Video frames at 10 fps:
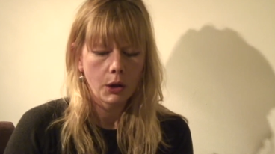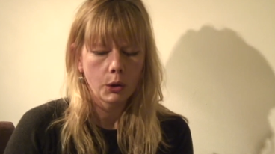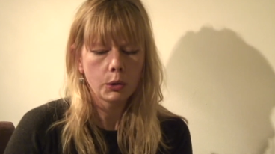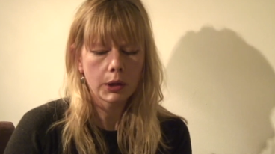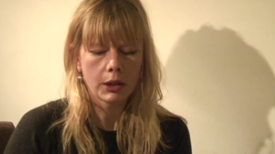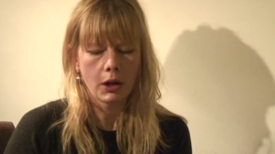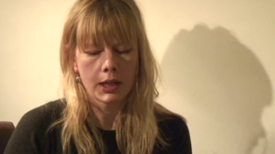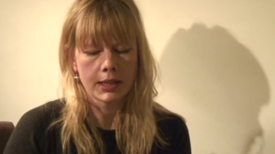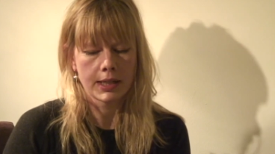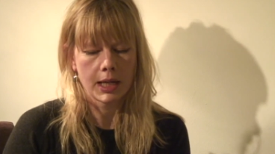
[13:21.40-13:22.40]
Who
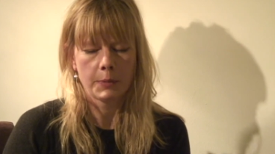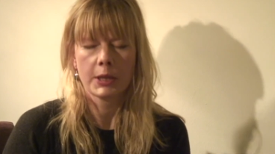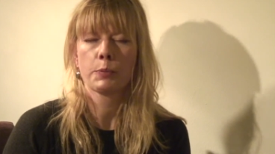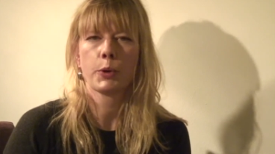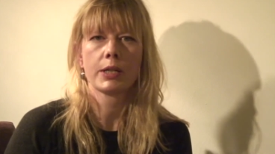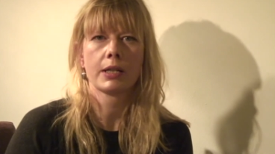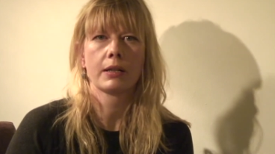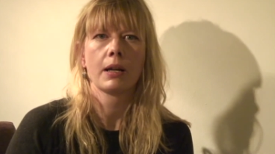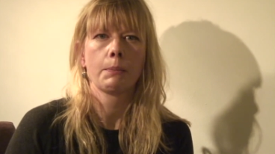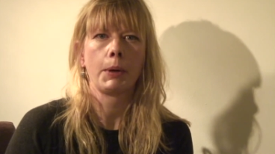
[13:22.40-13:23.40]
cannot escape his
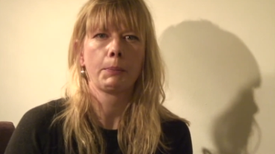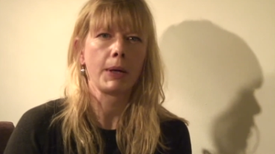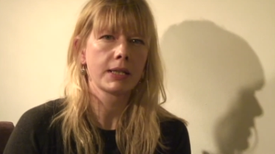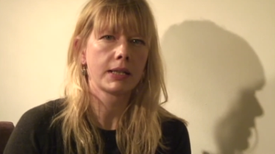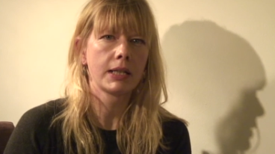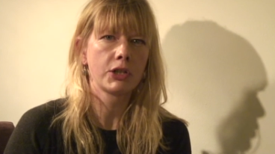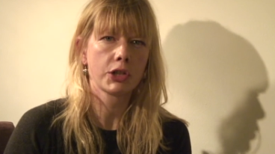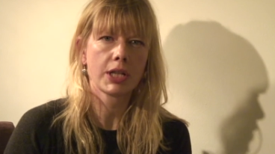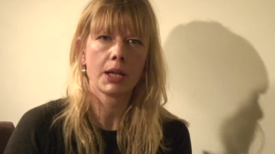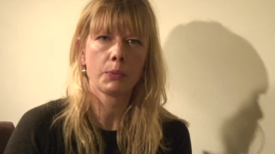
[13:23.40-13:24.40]
prison but must
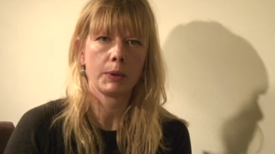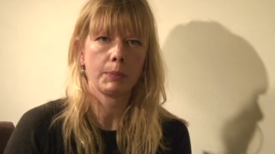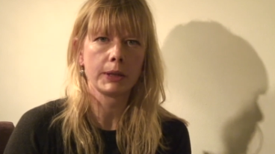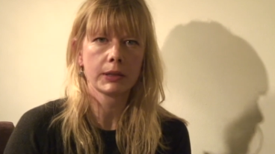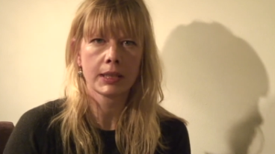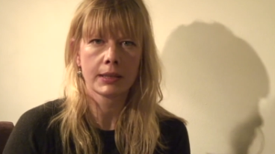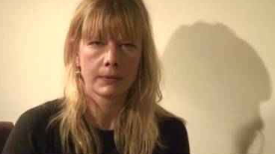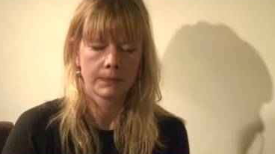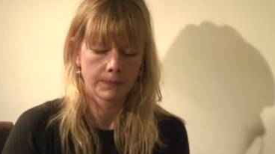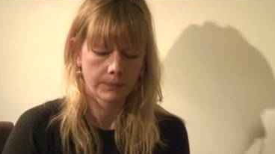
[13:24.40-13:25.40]
each day rebuild it?
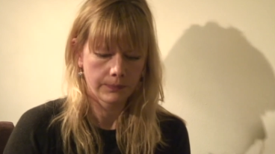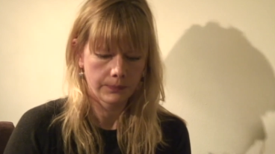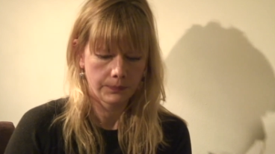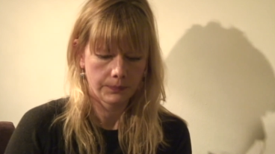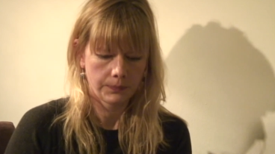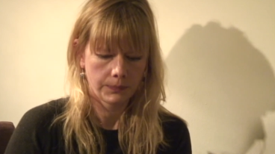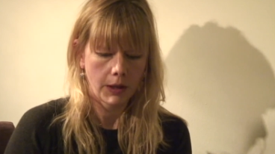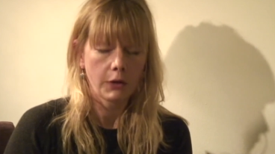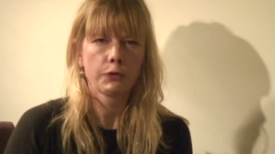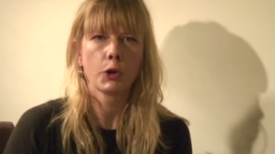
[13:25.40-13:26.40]

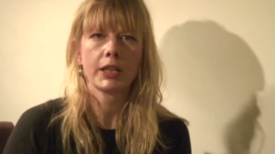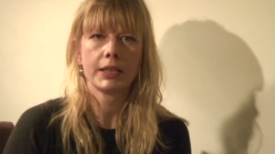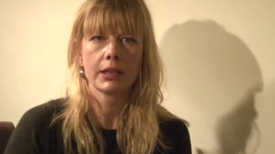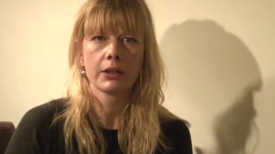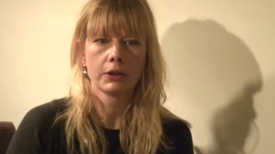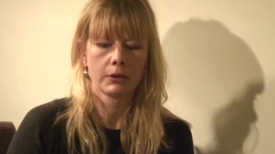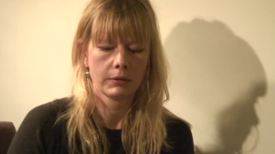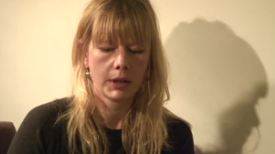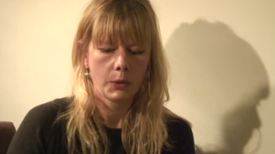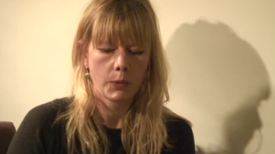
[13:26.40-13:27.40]
For a year,
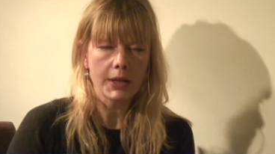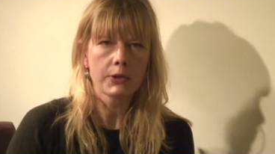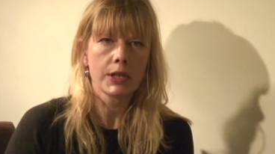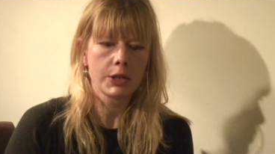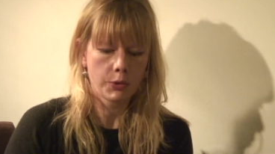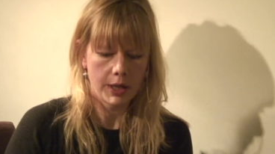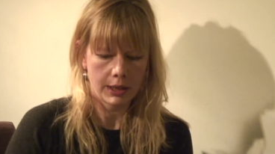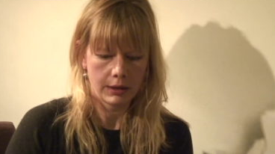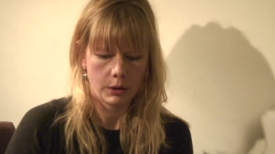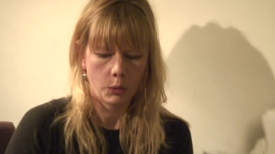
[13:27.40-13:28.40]
rather than
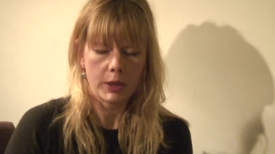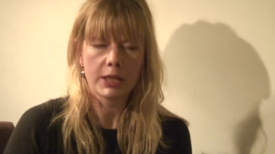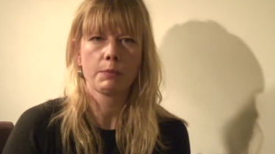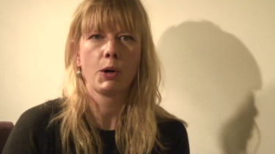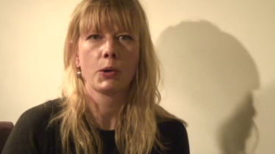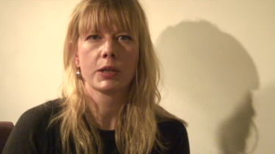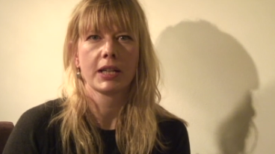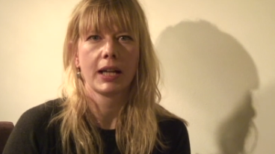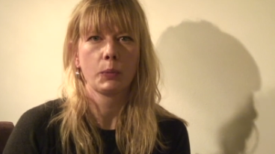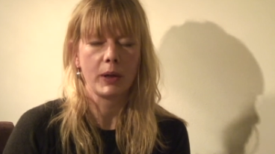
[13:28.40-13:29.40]
drink, we smoked
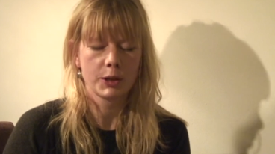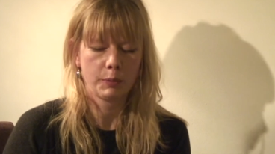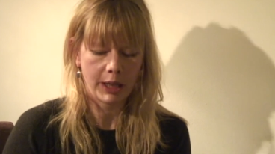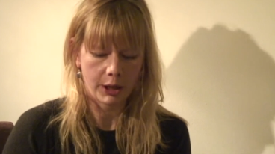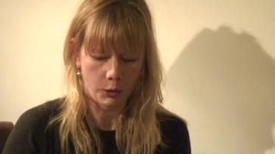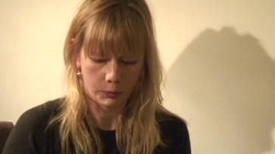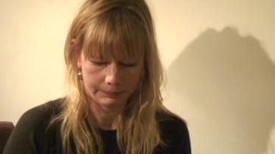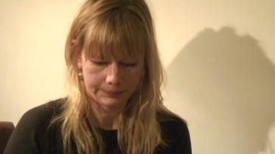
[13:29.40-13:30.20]
and went to bingo.